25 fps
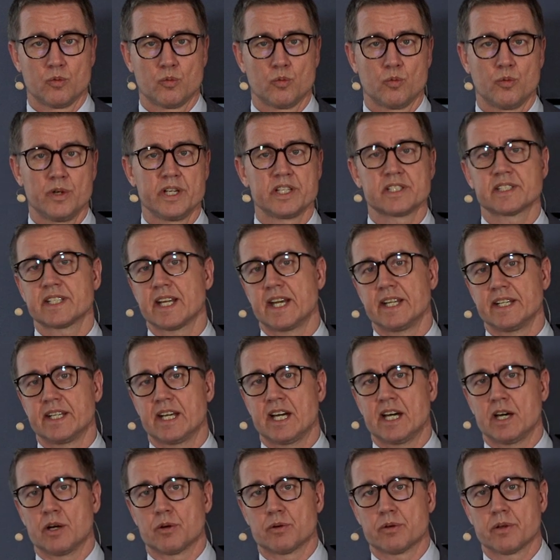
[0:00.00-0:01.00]
we stand
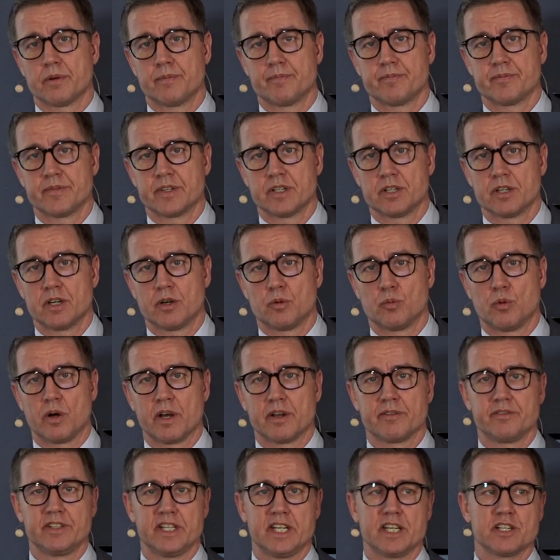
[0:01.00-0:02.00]
out. One
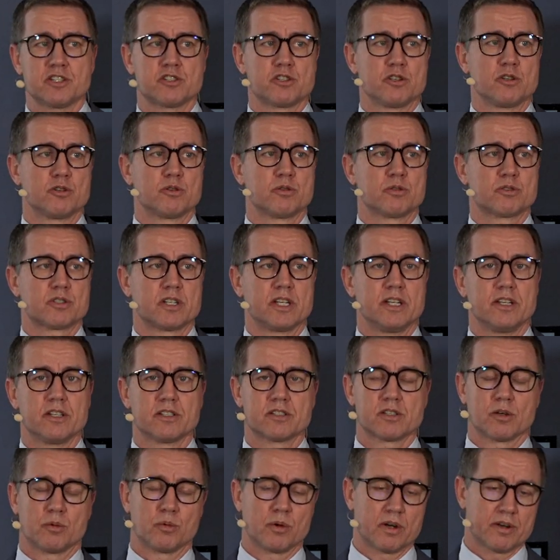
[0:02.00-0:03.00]
of the issues
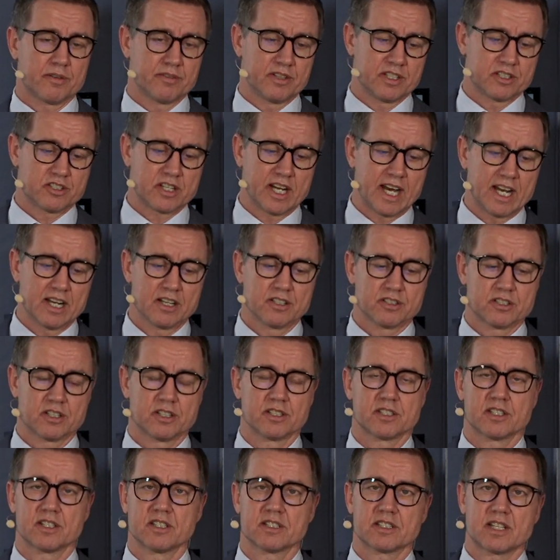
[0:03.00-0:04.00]
is, or one of the
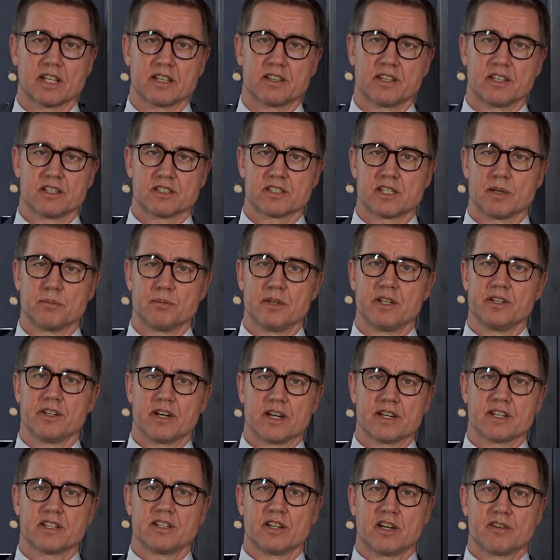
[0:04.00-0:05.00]
challenges is that there's simply
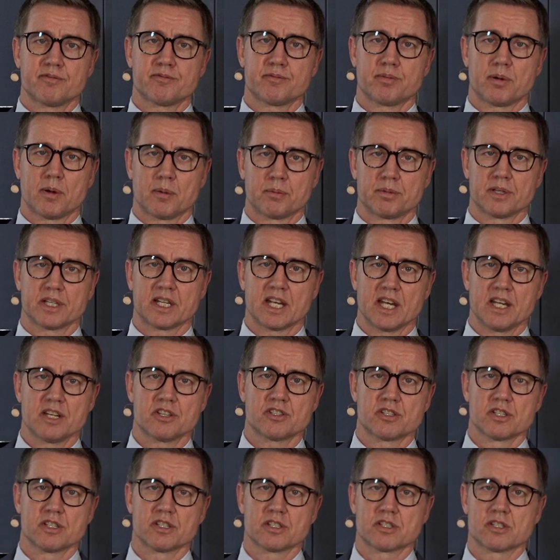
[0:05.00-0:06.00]
not enough
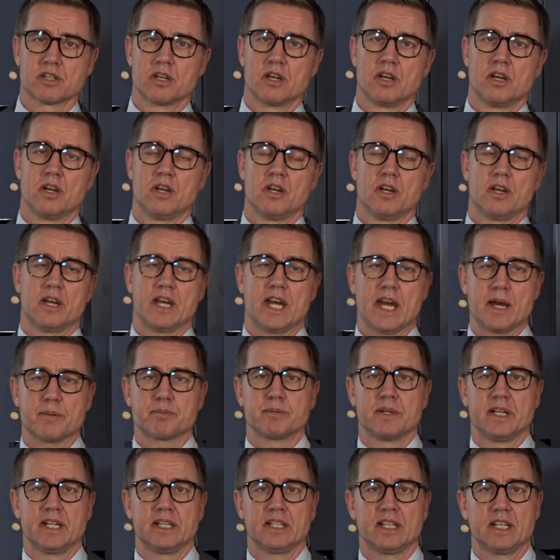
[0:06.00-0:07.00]
publications
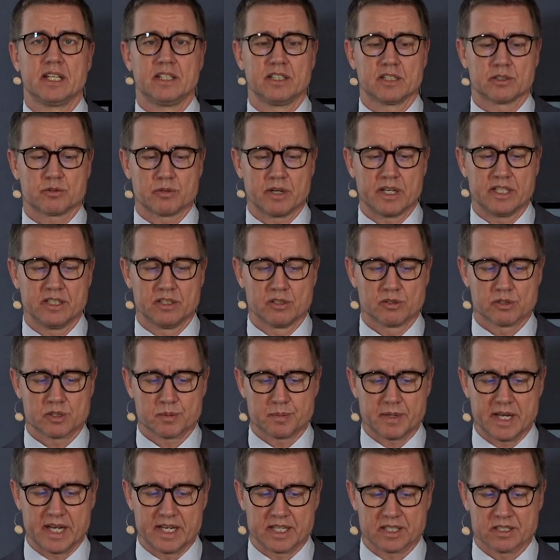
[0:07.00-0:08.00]
happening in the cranial
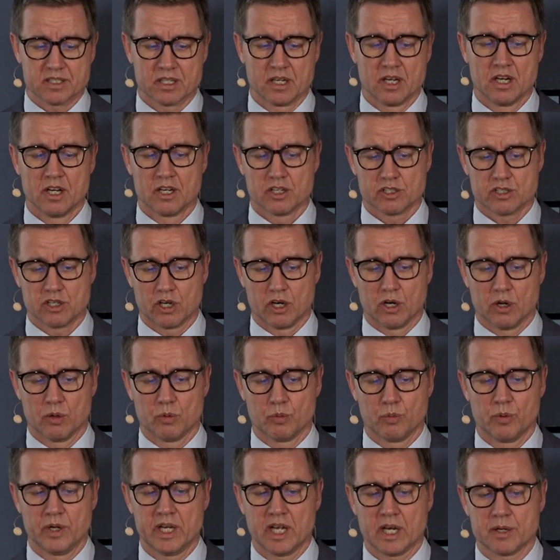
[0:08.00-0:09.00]
space. So
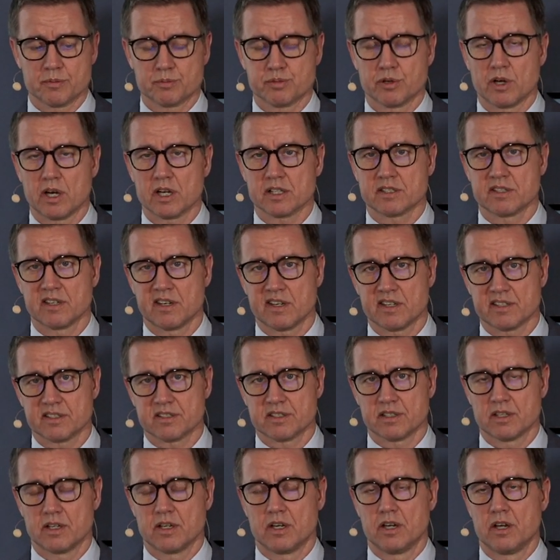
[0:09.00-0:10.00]
we are in process
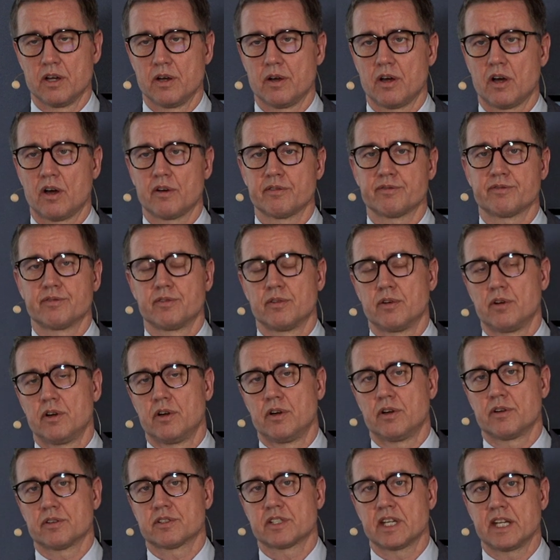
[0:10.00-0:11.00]
of
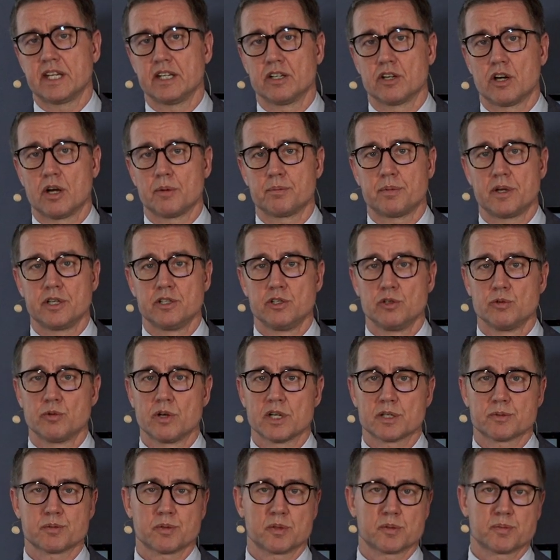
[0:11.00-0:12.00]
setting up a
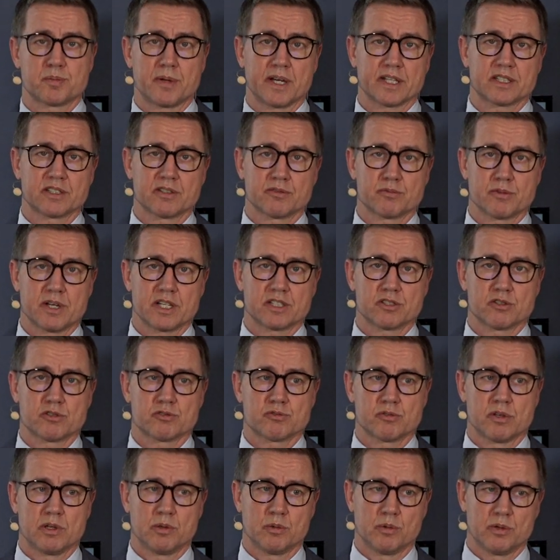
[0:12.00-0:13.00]
US prospective
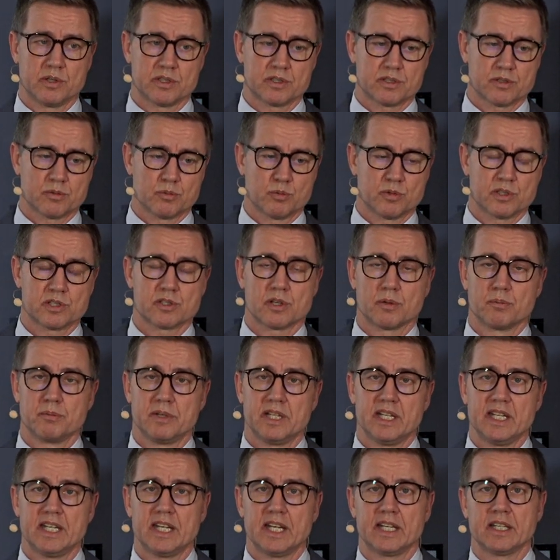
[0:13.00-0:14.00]
registry with some
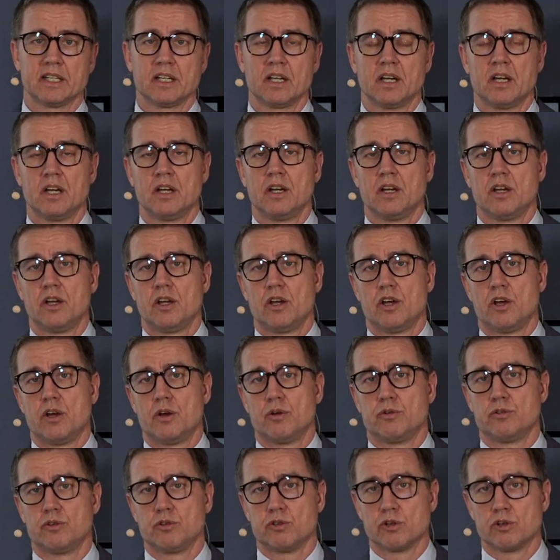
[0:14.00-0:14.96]
leading New